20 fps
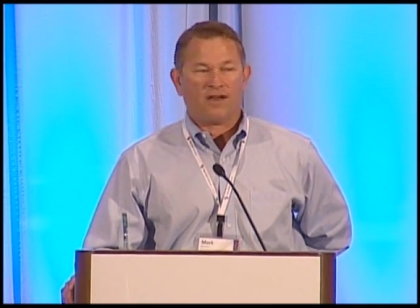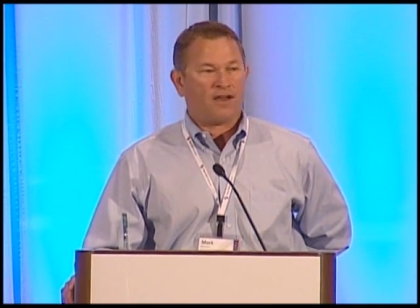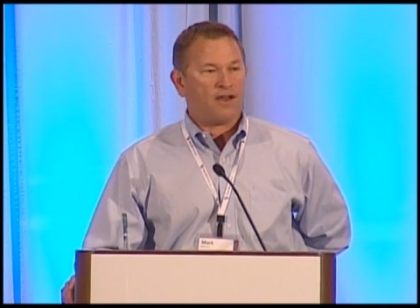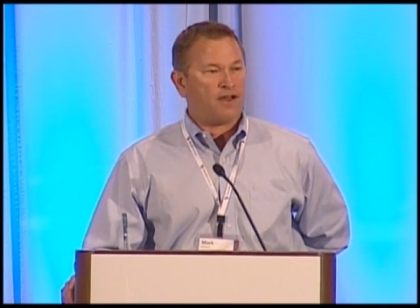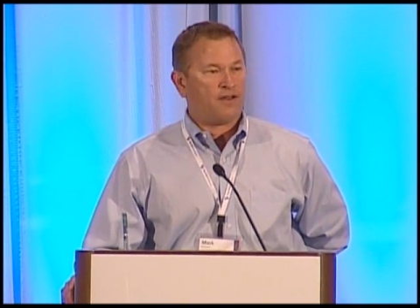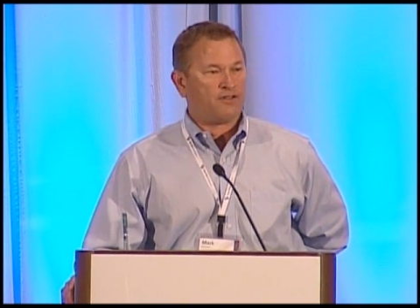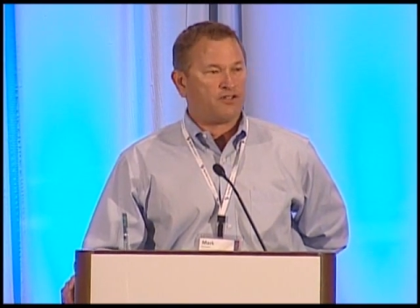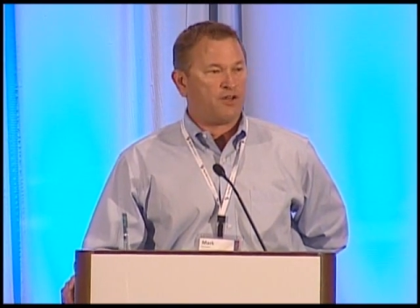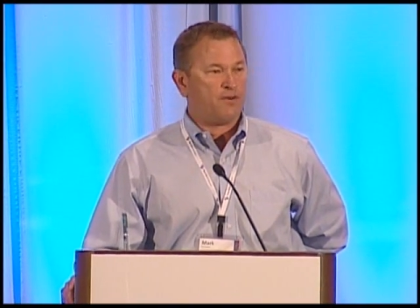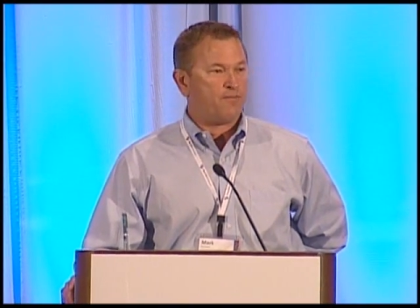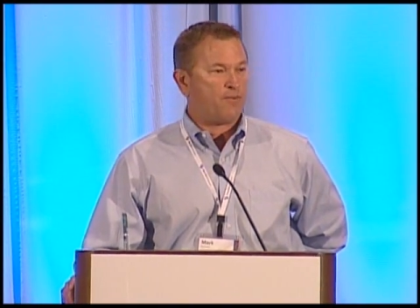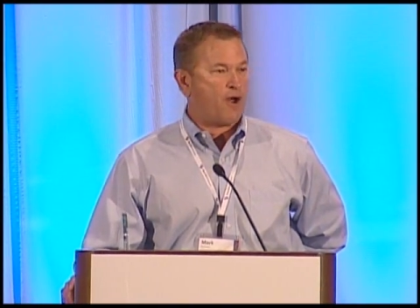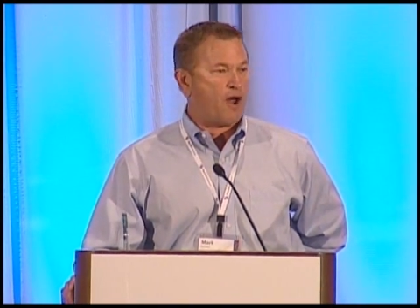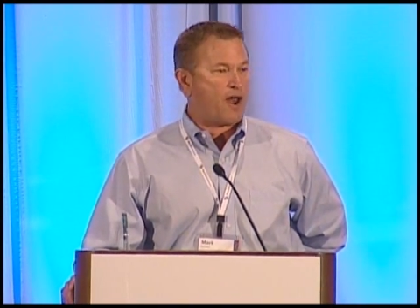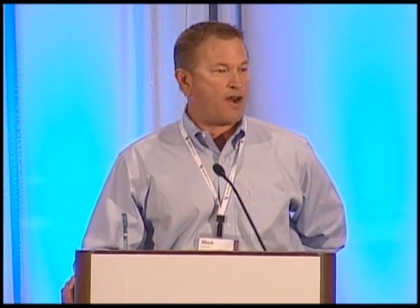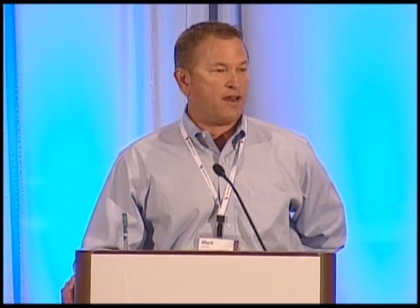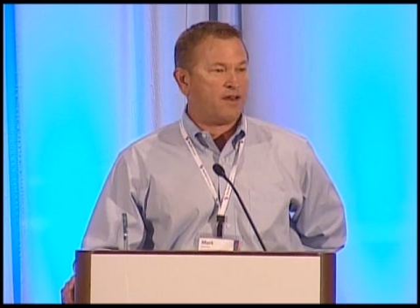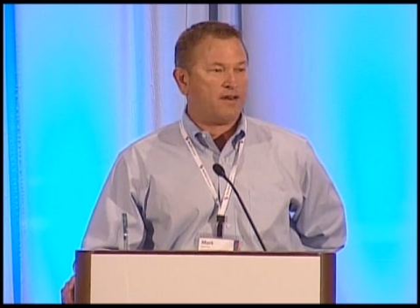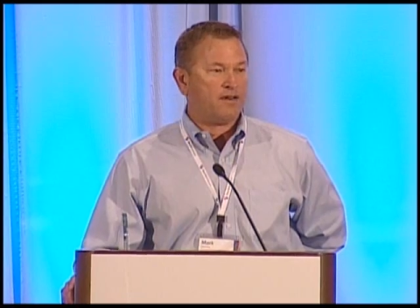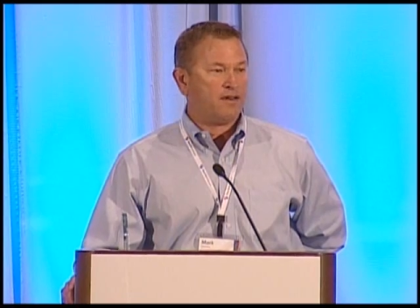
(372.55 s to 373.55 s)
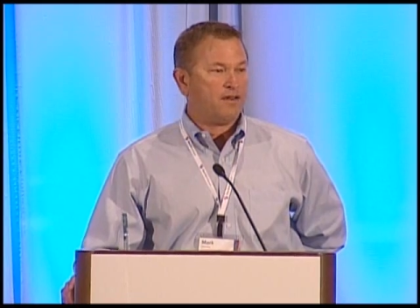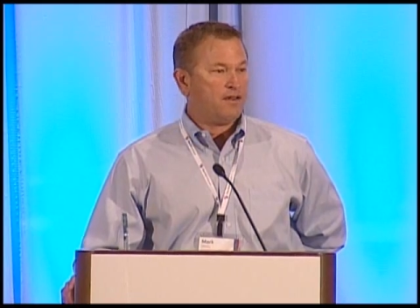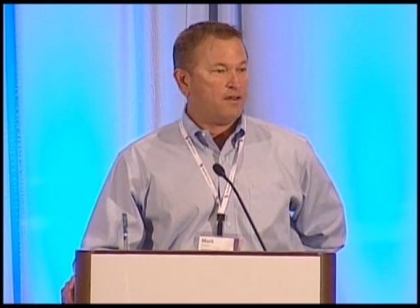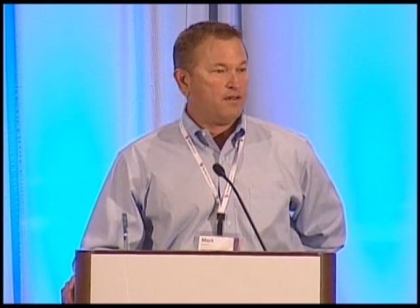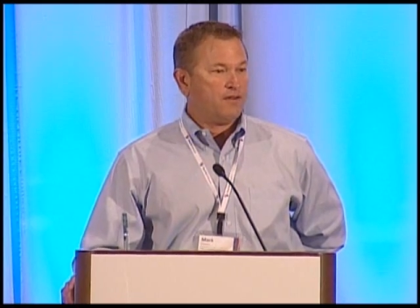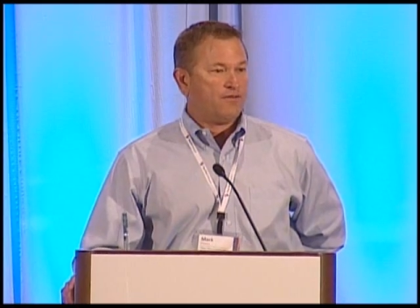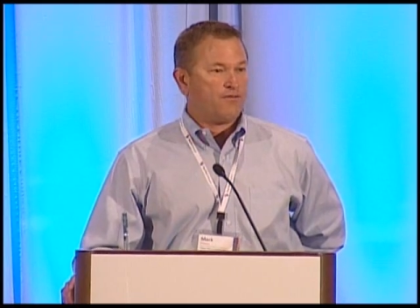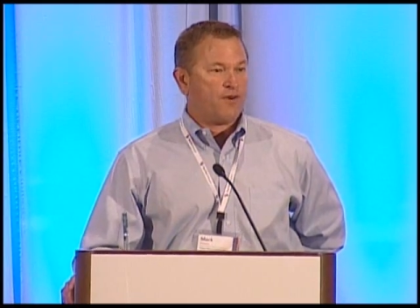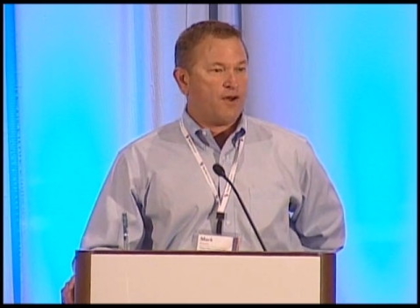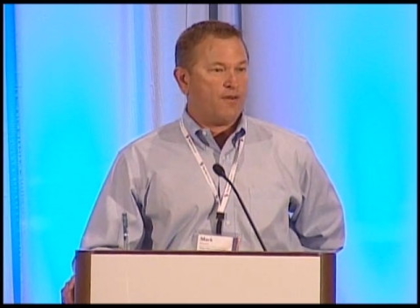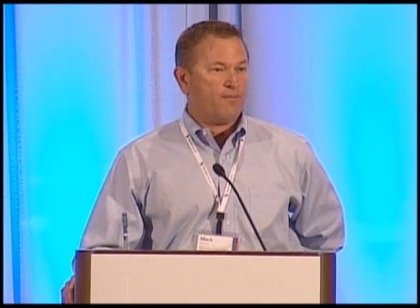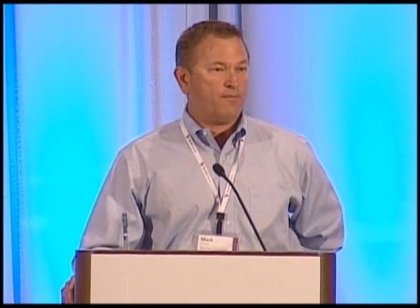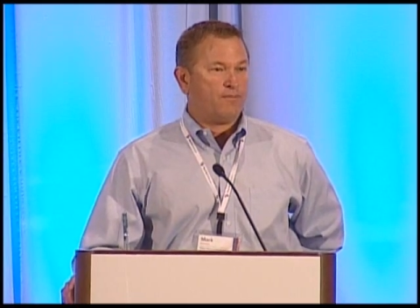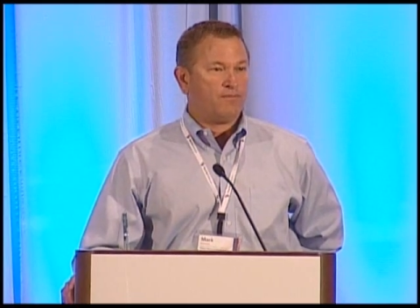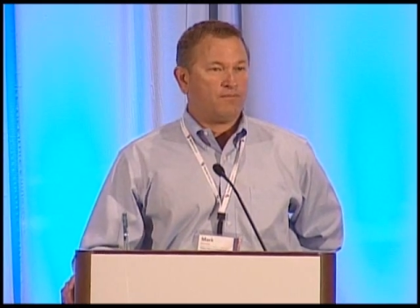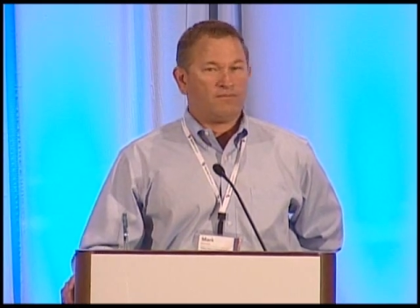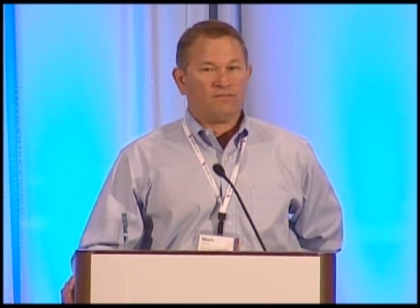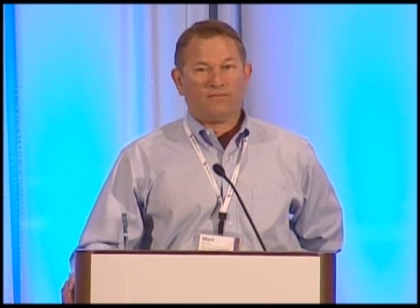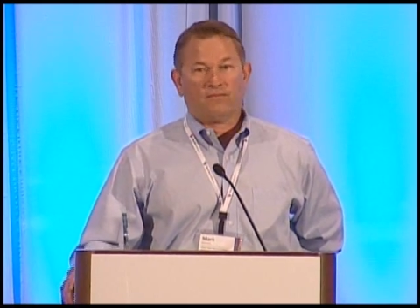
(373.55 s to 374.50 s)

Uh, she brought it from